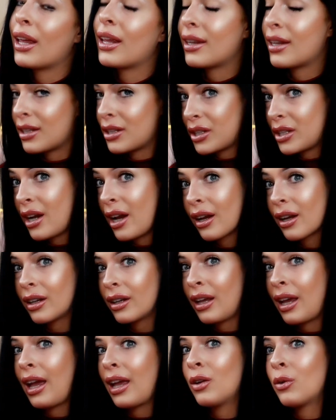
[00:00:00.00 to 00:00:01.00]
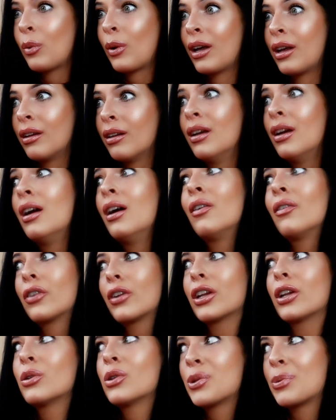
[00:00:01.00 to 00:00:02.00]
and that's not gonna end well
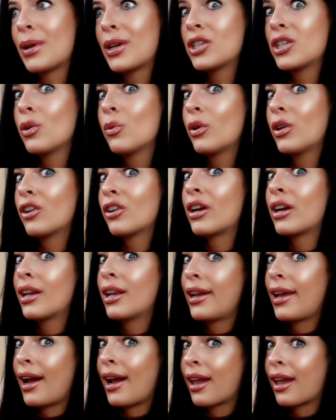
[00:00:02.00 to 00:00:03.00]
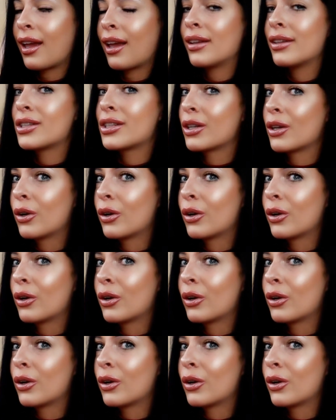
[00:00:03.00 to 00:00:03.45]
for you, especially when you're on a diet.